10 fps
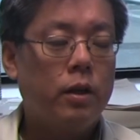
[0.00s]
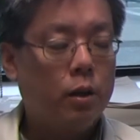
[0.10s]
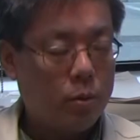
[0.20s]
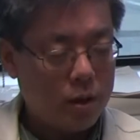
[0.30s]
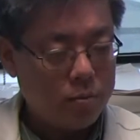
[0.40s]

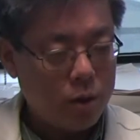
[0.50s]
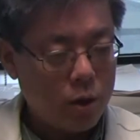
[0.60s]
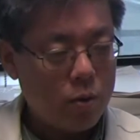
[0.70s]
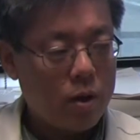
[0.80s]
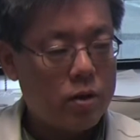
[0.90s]
Well,
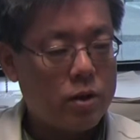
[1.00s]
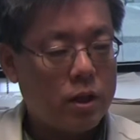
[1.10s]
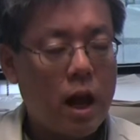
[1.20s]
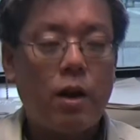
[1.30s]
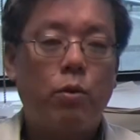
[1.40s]
there's a
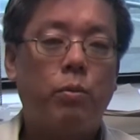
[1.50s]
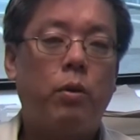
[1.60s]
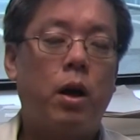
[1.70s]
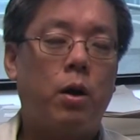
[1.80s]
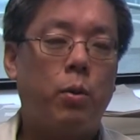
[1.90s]
lot
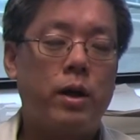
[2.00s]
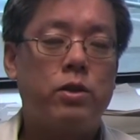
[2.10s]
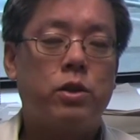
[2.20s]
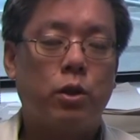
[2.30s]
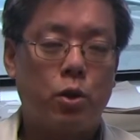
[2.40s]
of
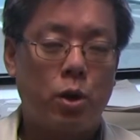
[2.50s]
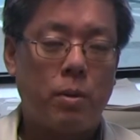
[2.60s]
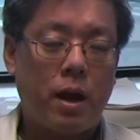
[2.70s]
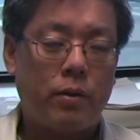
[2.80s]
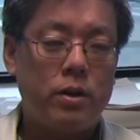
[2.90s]
ways to learn
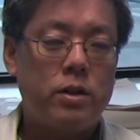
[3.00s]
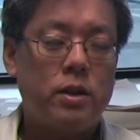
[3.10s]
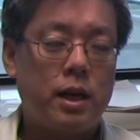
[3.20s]
about this and